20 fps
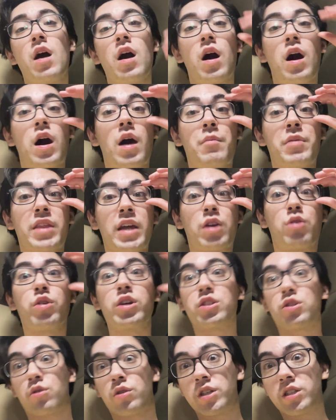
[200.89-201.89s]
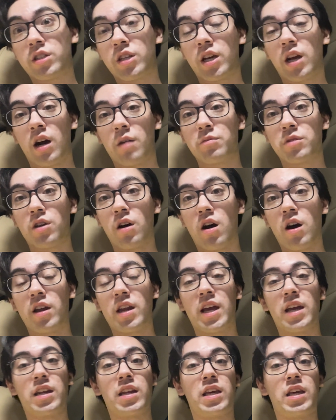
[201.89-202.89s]
But then Chris Christie comes on
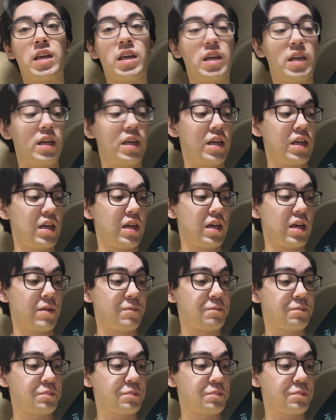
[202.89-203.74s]
and he